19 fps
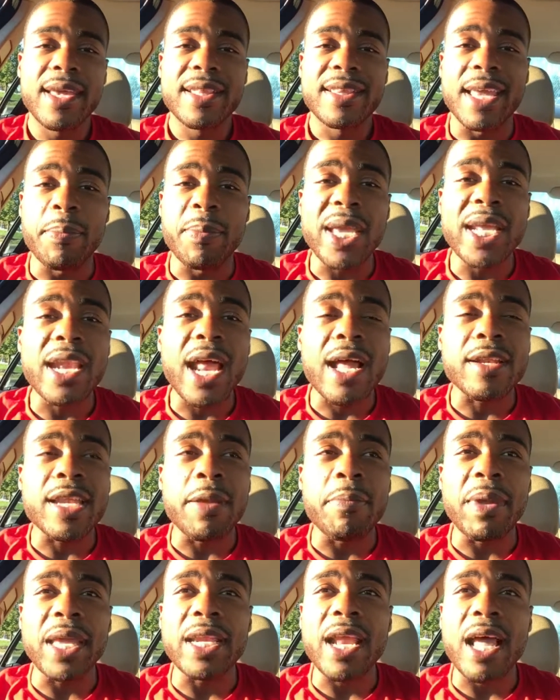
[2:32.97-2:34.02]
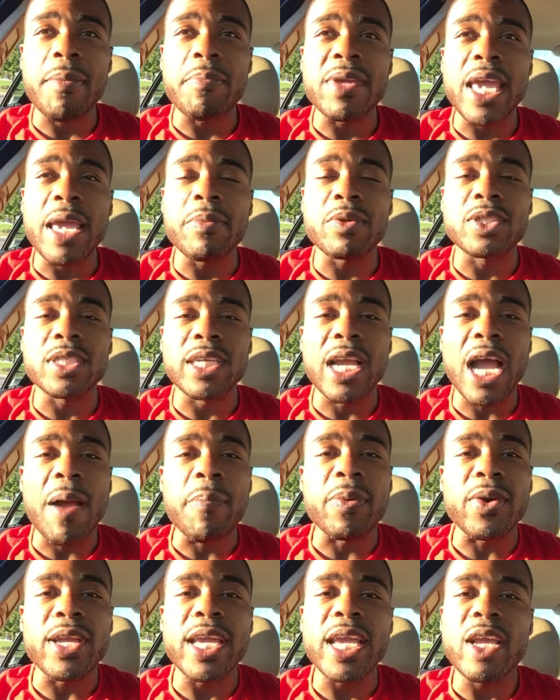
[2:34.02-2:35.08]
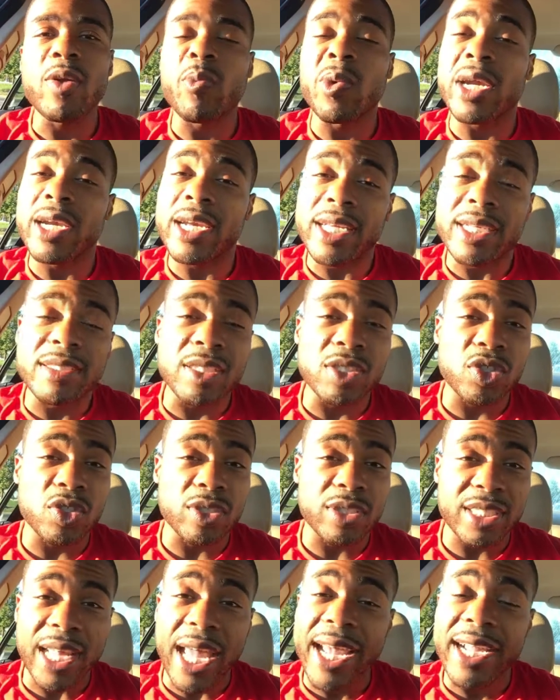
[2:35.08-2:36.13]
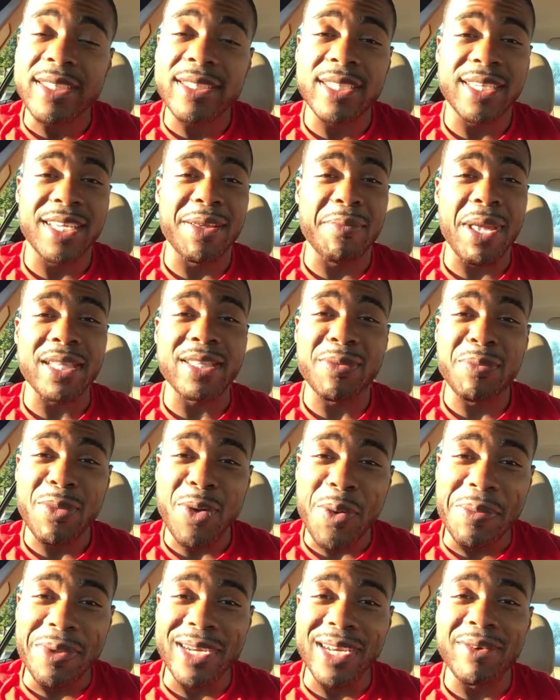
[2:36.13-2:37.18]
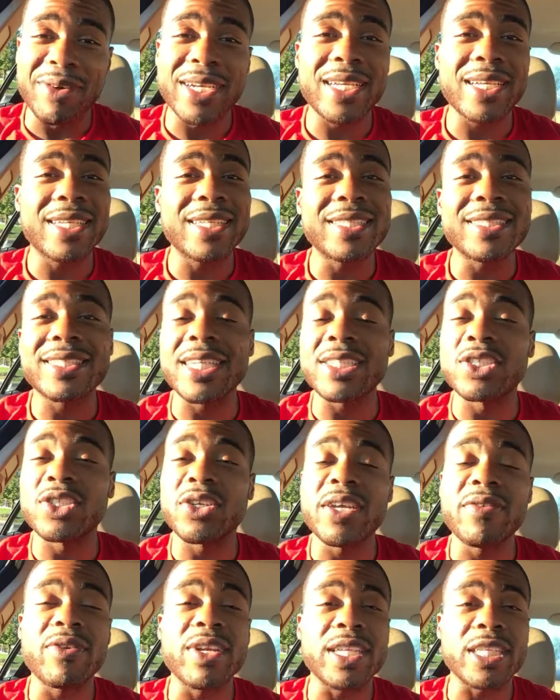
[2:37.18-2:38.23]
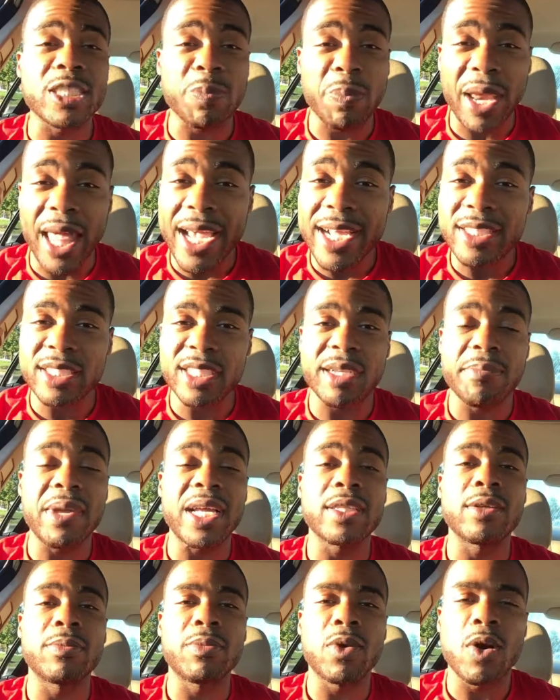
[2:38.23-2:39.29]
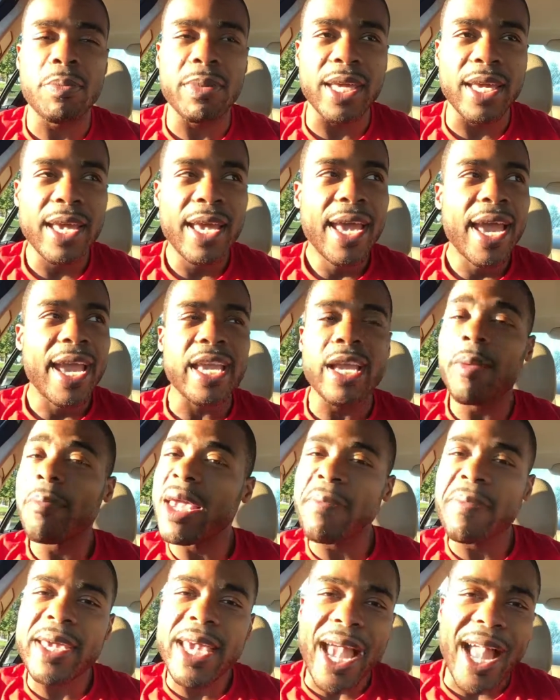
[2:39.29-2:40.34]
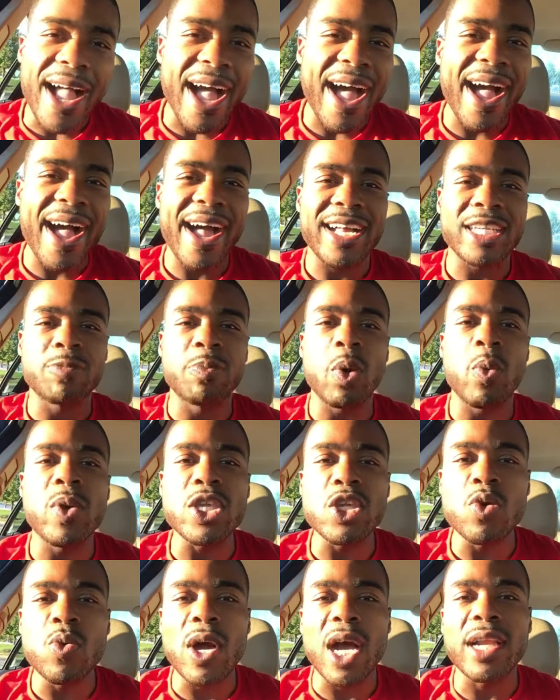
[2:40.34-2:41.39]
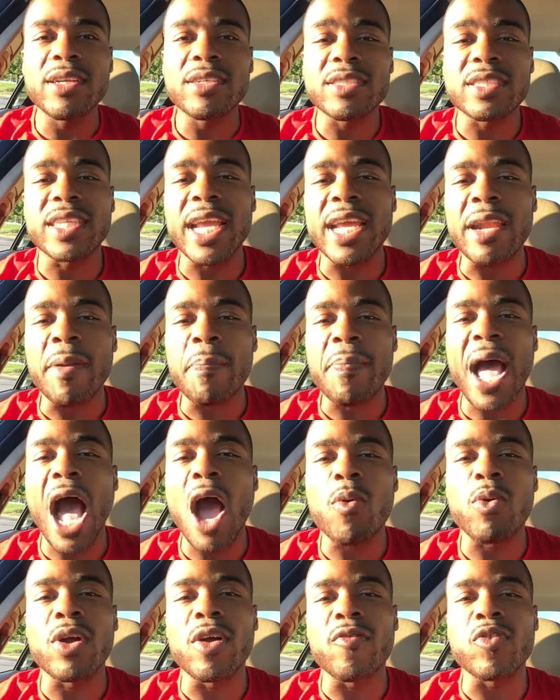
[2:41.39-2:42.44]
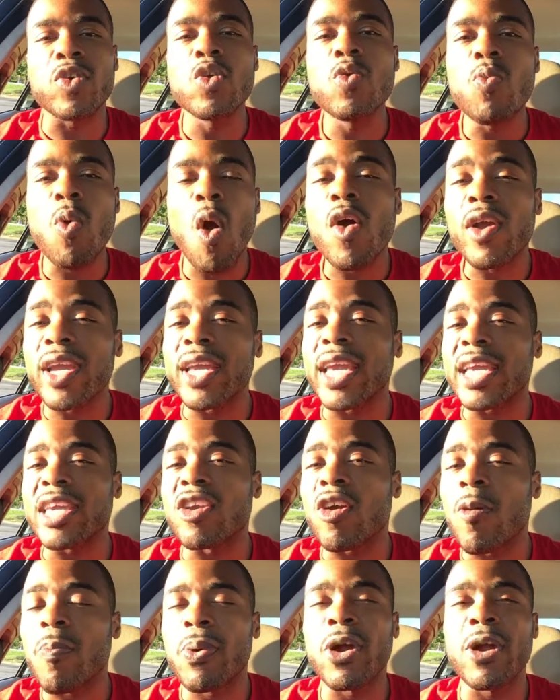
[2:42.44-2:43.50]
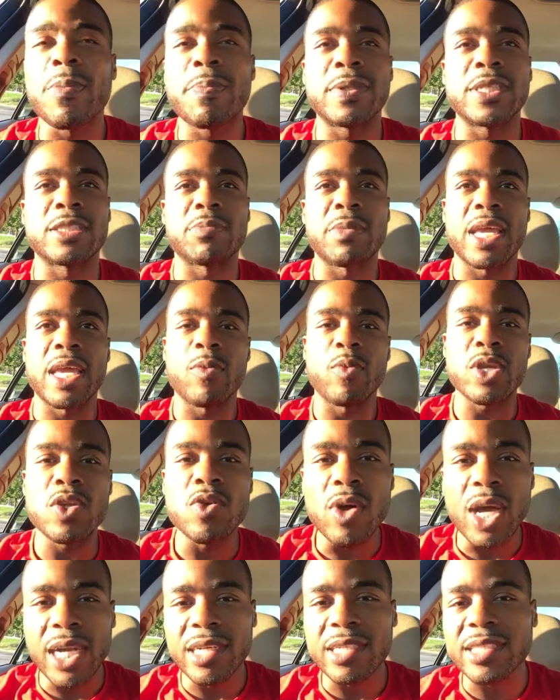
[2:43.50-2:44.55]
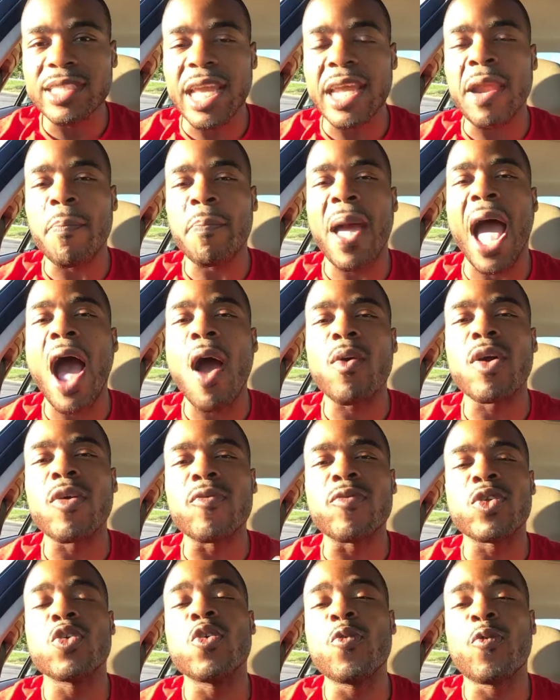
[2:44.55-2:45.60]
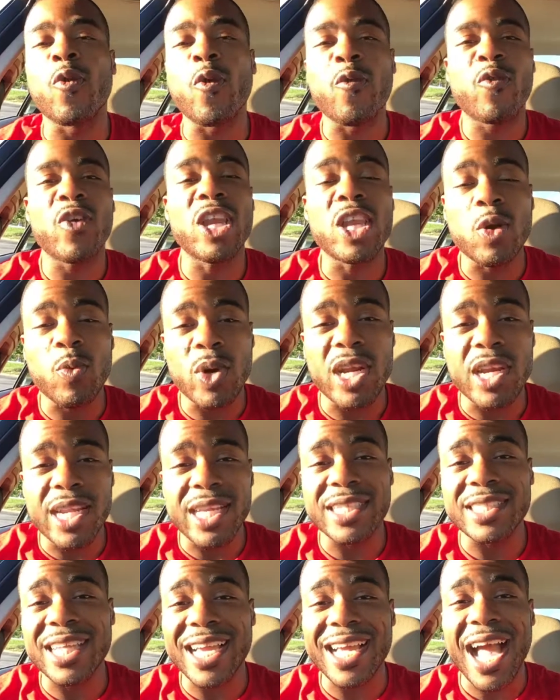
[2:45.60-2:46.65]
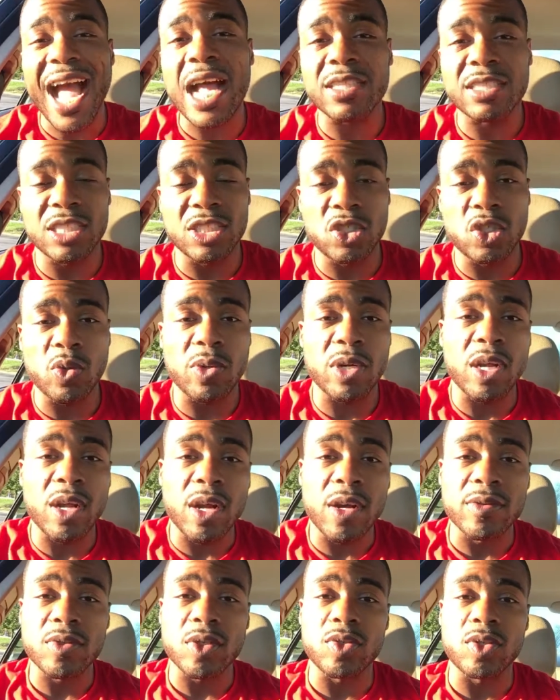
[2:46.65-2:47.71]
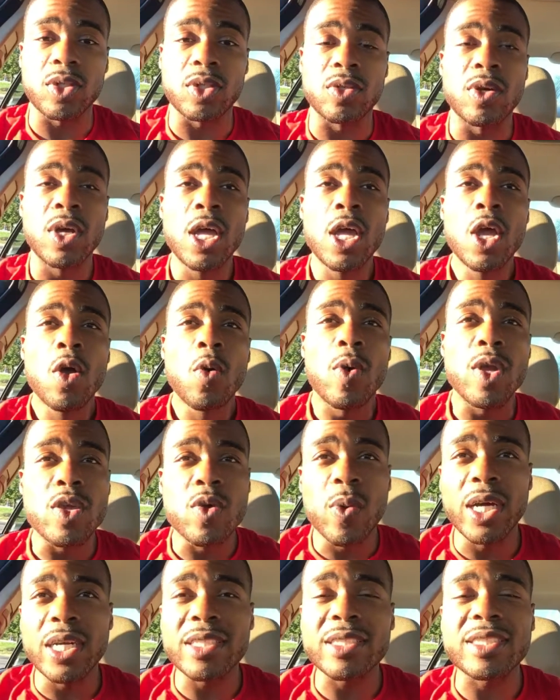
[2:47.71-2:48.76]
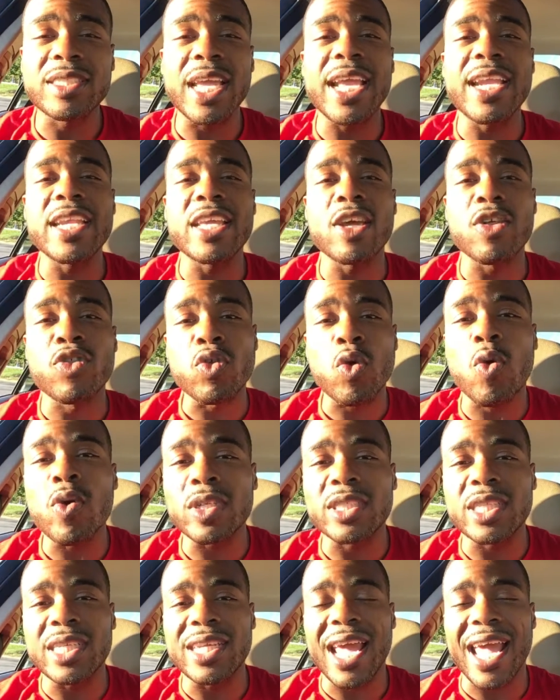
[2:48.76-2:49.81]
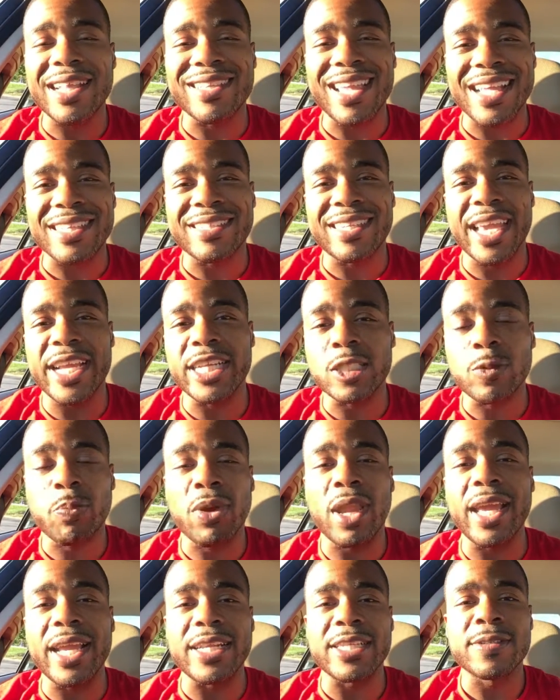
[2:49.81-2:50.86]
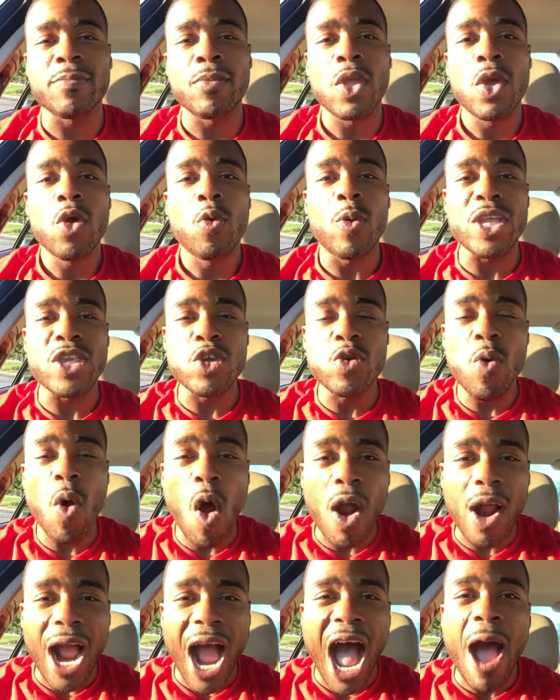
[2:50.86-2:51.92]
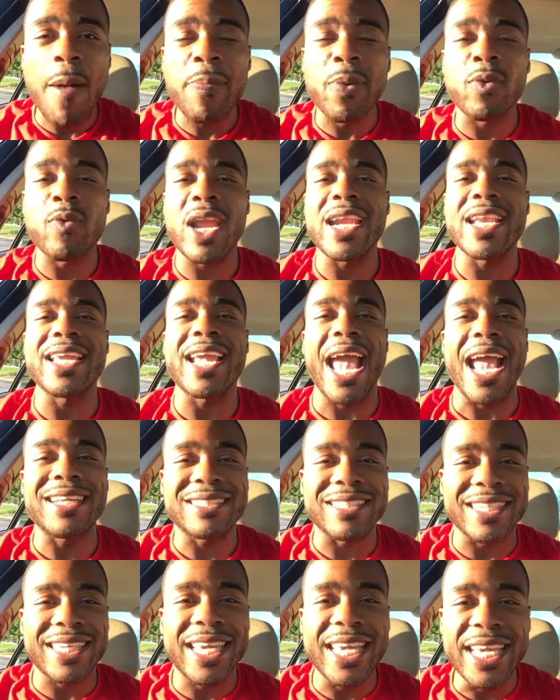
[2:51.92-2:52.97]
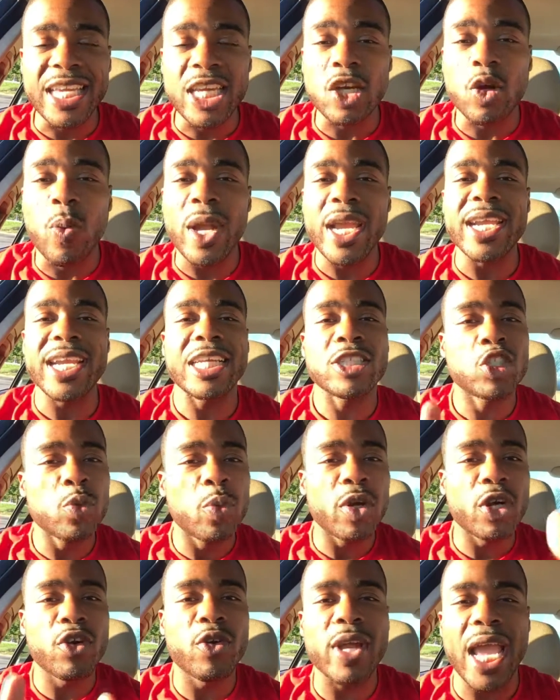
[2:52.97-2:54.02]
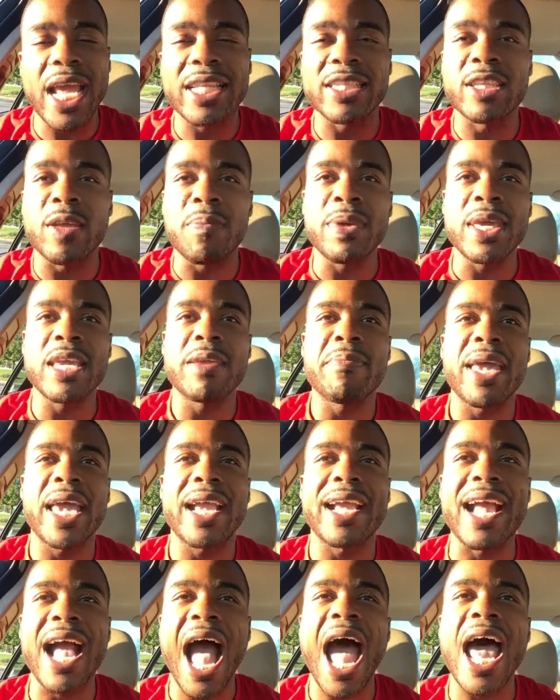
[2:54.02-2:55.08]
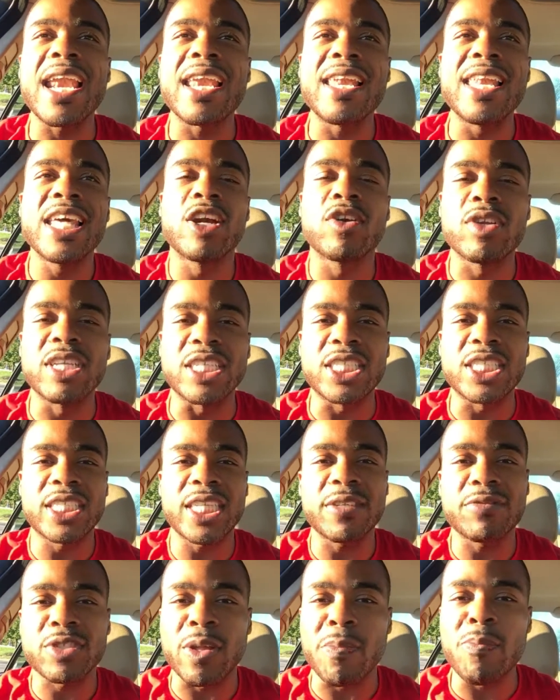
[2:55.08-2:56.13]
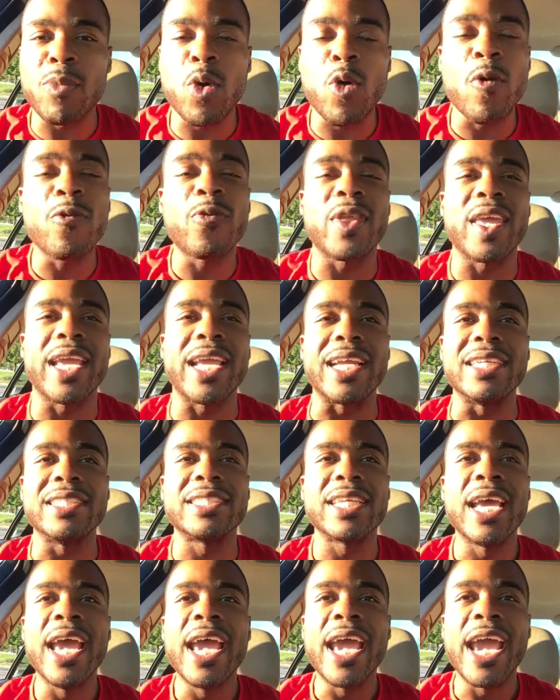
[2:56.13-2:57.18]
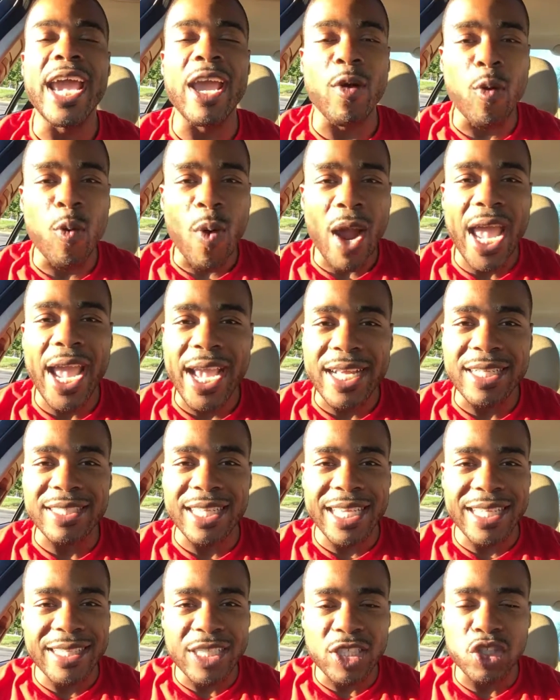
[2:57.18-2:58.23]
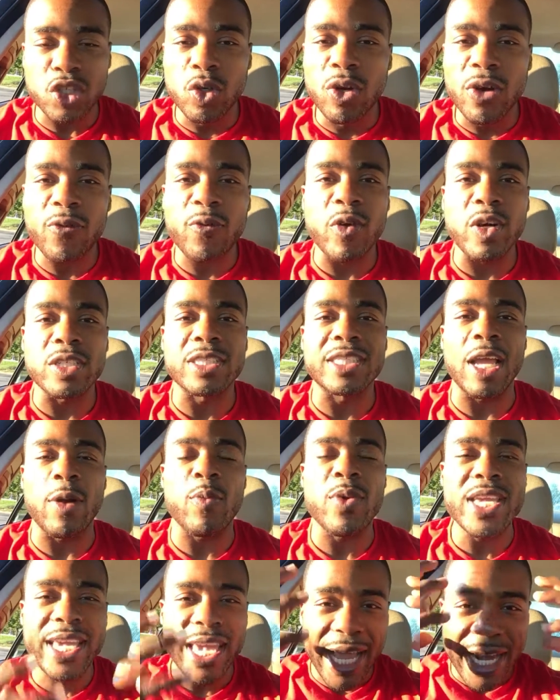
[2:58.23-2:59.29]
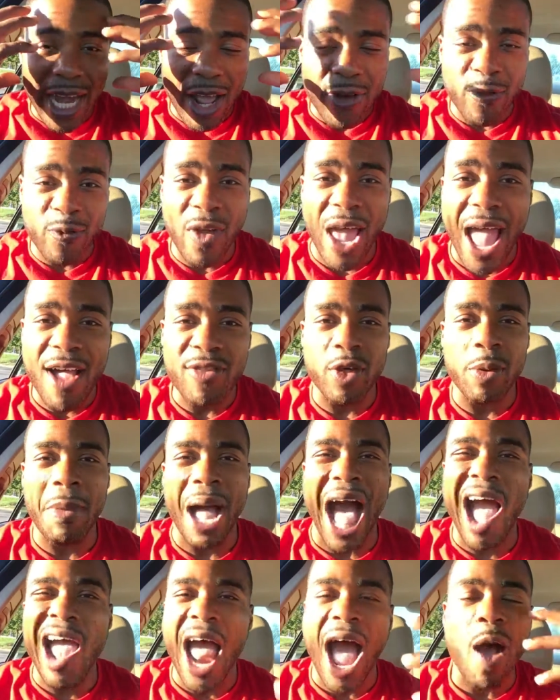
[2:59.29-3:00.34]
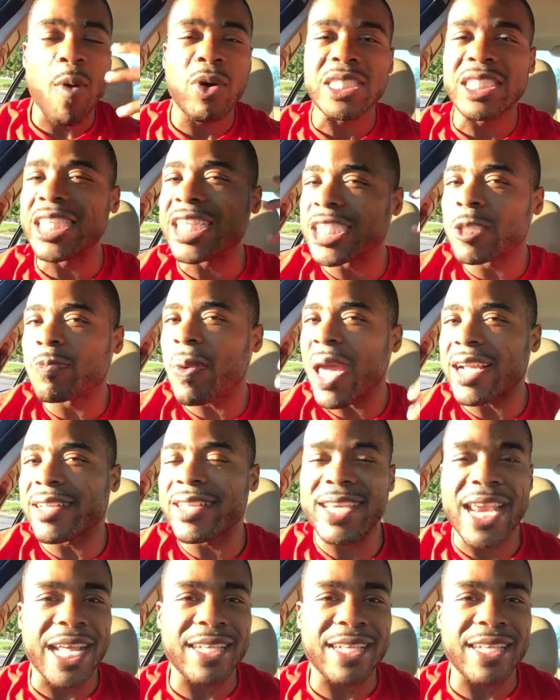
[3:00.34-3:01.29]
They may not be able to comprehend what it is that you're saying to them at the moment, and what it is that you're even displaying to them at the moment. And y'all may be at odds, but when you understand the power of you walking in your purpose, man, when you understand the power of you fulfilling what it is that God sent you on the earth to do, when you understand the authority that takes place when you are operating as the king and queen that you were created to be, man, God literally shifts and moves things in ways in this universe that we cannot fathom. I wasn't expecting that